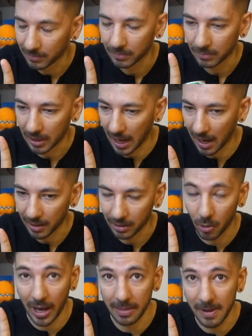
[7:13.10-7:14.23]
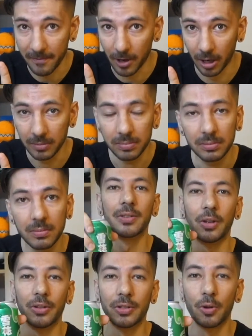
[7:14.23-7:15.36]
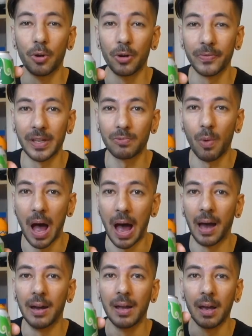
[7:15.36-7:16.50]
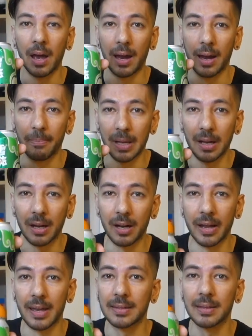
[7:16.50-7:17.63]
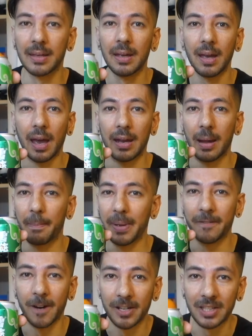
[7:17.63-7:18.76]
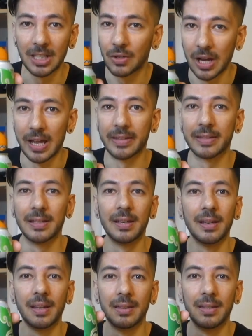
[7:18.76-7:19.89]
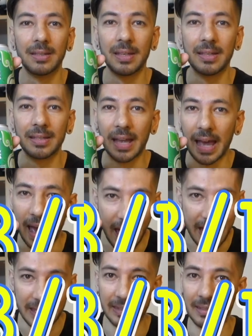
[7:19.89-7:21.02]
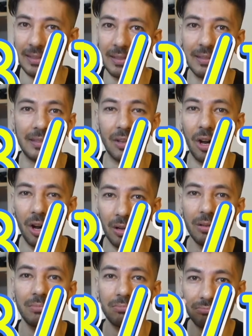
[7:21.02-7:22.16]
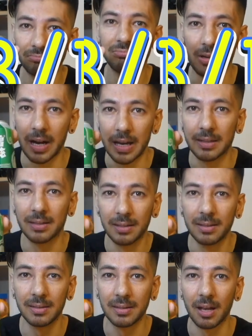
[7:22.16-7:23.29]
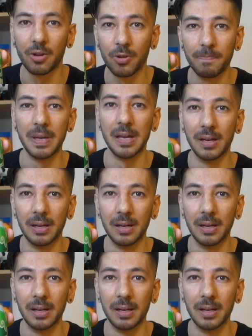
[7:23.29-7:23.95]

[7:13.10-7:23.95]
Yeah, don't get me wrong. So the score of this one, and I'm being honest, and I'm being very strict, this is 8. So, great, this is a good beer.